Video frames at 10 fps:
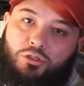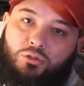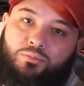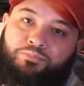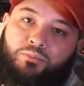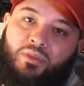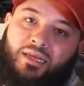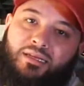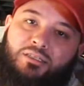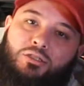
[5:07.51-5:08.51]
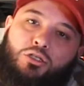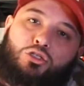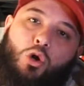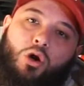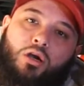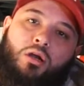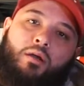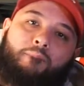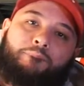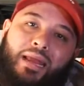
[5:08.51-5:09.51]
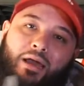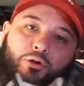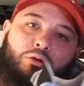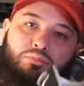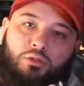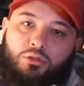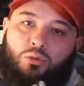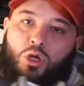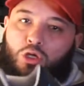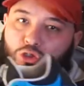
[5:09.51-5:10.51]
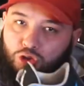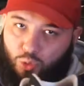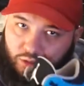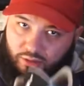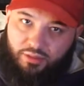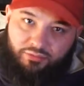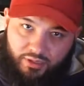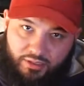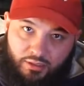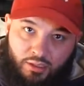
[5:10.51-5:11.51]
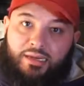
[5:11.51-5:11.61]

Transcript: two, it is the dark powder blue Jordan 3.